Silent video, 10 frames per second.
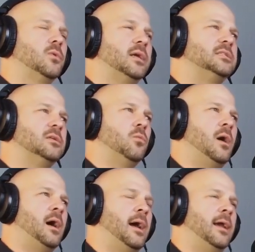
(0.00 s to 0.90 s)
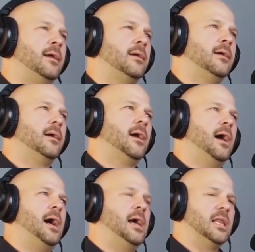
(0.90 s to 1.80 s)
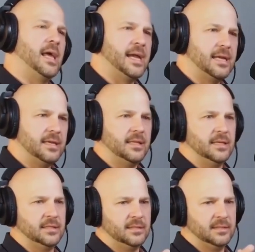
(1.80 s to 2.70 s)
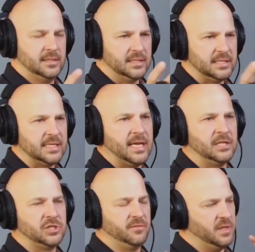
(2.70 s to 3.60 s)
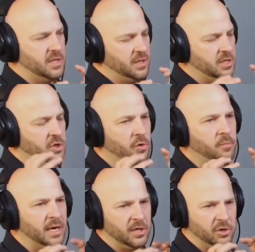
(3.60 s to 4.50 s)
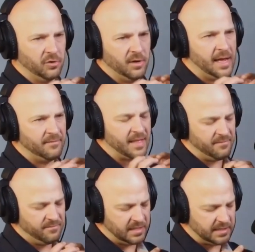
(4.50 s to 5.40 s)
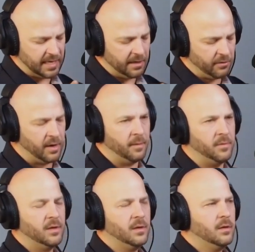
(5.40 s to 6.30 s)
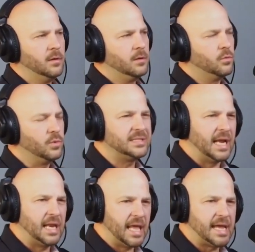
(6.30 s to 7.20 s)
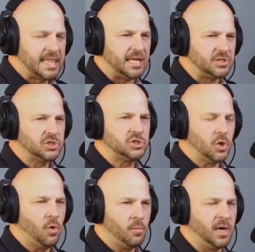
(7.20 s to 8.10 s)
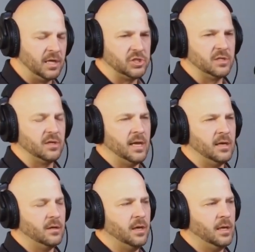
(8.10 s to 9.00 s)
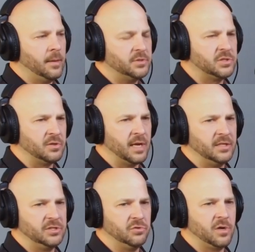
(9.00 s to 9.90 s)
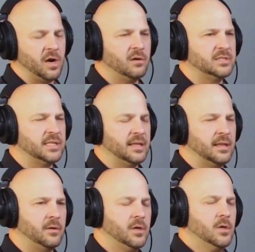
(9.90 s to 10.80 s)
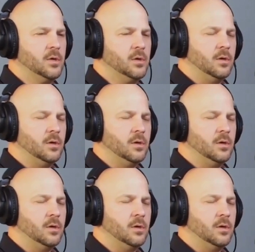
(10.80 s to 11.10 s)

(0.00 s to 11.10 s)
the reason why I like the sketch, the Your Money in Your Life, that Venn diagram. The reason I like that so much, and in episode 92, Carl said that